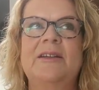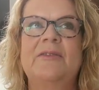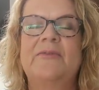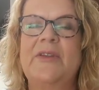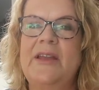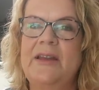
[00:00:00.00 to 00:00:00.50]

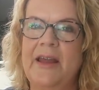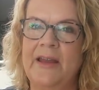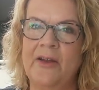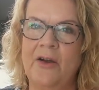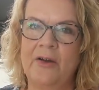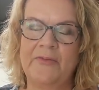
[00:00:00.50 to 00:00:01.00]

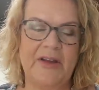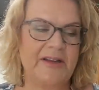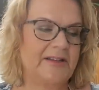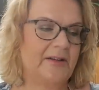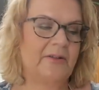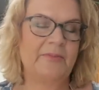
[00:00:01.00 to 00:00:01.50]
feeling of
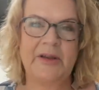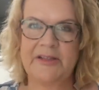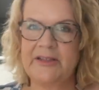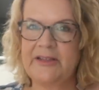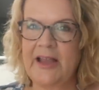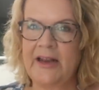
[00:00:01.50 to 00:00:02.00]
it on my
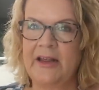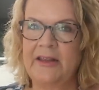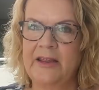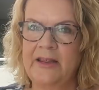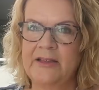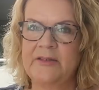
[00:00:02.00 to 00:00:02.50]
skin I think